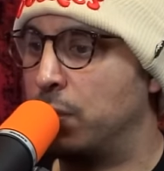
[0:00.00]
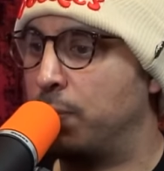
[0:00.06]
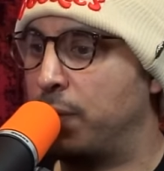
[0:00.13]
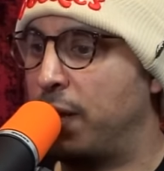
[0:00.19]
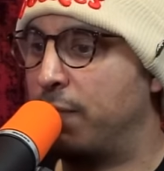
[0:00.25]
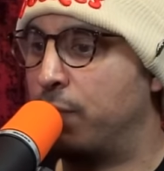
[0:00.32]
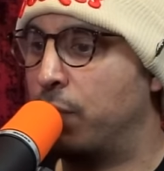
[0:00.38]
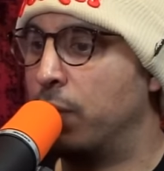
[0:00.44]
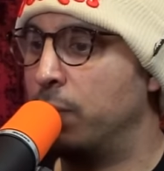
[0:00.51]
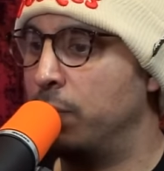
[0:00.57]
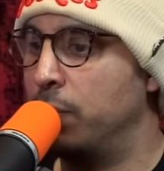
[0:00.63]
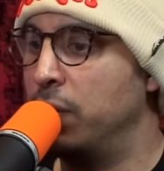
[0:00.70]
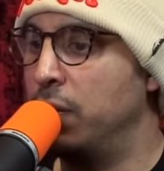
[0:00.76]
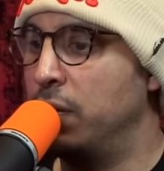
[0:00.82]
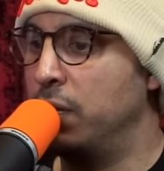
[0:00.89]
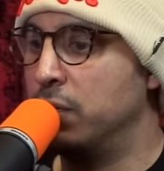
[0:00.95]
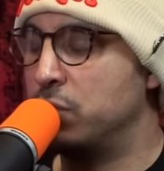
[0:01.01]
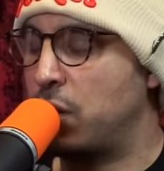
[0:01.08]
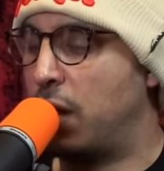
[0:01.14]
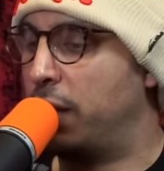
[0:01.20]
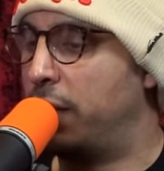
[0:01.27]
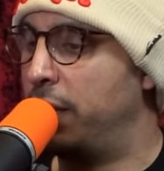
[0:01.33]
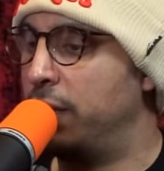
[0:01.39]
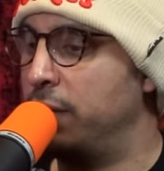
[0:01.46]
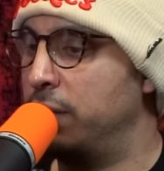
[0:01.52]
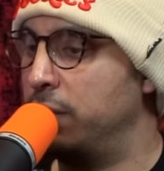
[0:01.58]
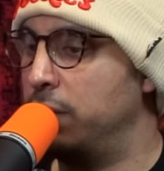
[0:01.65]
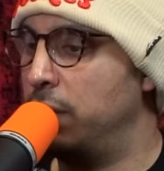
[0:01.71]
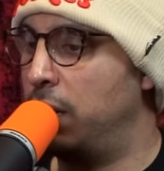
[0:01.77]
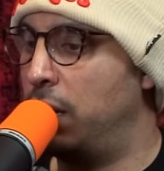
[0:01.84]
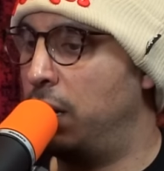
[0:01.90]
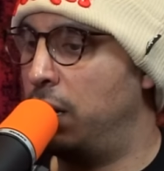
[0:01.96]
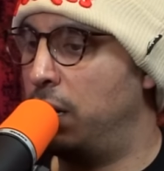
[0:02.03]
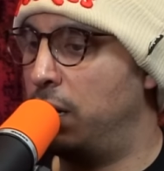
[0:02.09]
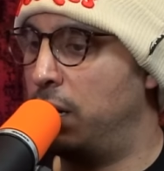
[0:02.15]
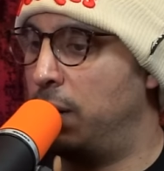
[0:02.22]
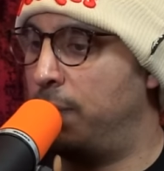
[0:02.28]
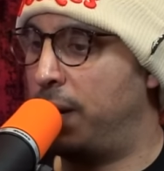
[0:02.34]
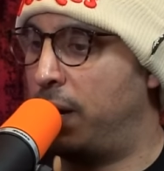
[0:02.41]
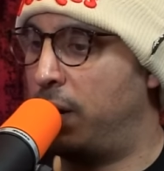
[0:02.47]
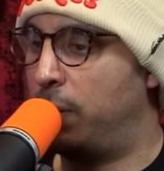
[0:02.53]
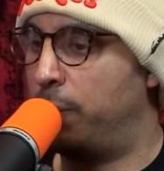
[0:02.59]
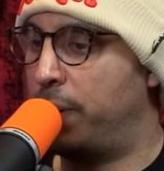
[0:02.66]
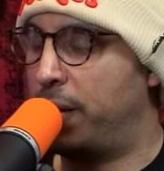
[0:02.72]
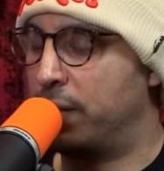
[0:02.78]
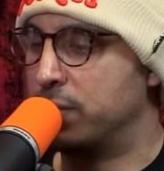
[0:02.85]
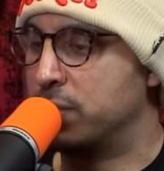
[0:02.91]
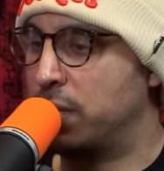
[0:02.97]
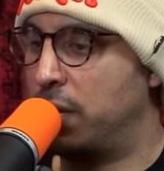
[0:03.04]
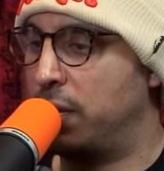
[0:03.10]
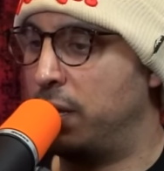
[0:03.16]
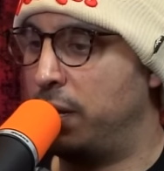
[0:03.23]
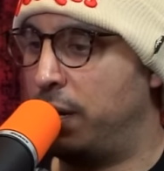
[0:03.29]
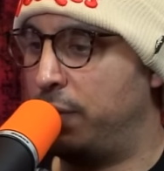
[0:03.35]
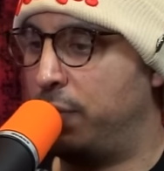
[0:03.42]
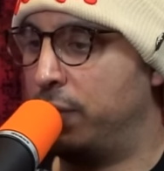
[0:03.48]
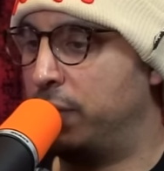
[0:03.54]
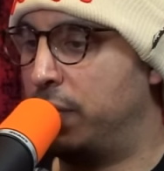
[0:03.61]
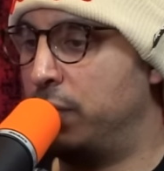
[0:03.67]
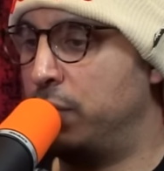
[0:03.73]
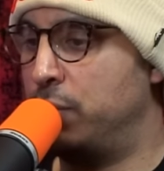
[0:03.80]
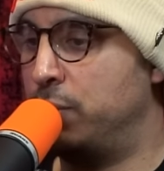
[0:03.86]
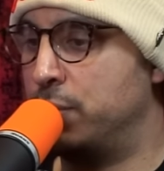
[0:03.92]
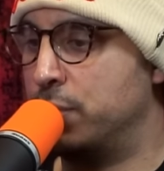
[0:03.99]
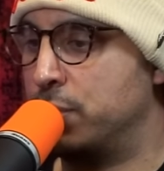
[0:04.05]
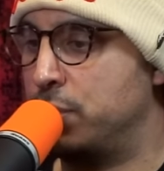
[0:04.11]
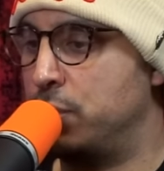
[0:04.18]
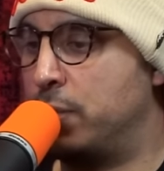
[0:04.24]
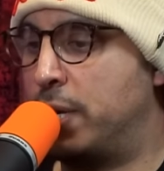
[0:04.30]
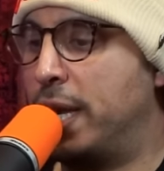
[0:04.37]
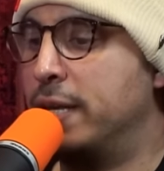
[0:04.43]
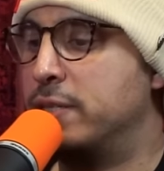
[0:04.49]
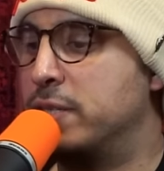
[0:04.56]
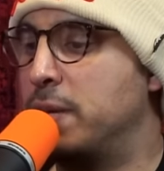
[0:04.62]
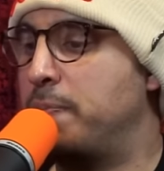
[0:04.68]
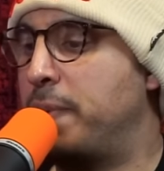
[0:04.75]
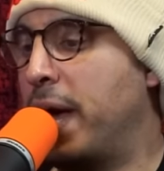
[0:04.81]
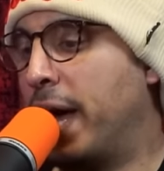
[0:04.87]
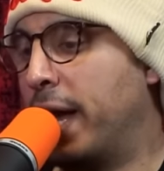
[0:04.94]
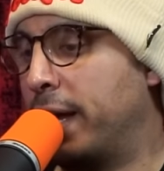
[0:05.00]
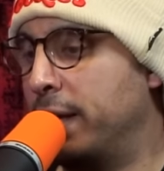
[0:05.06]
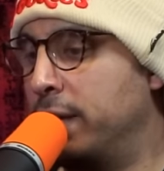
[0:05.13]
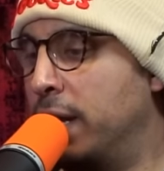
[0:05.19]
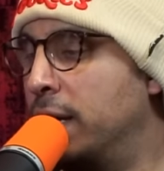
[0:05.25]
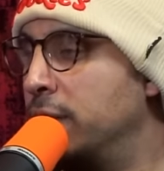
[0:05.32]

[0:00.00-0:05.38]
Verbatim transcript: their platform talking uh, about Palestine, and I think that you just you can't sit back and